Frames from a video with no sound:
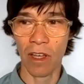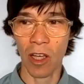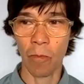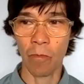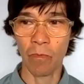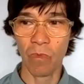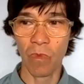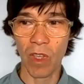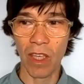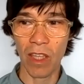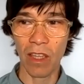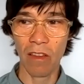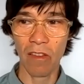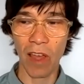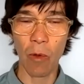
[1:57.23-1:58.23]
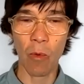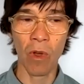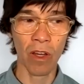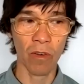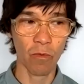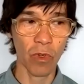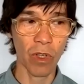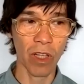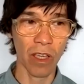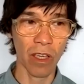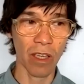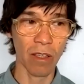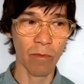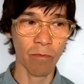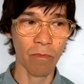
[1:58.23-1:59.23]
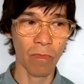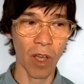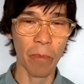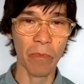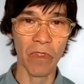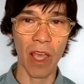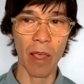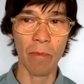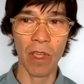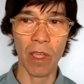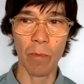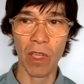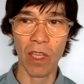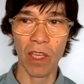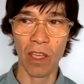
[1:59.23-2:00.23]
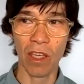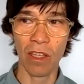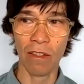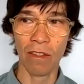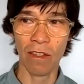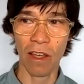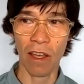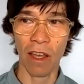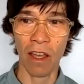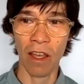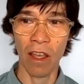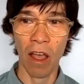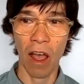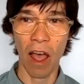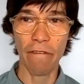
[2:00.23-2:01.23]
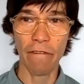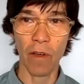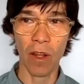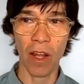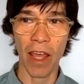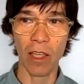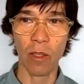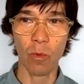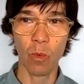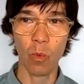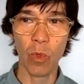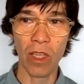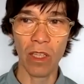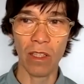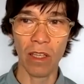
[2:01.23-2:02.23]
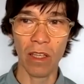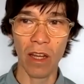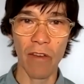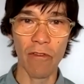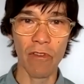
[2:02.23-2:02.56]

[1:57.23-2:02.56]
that one really upset me because I felt like we did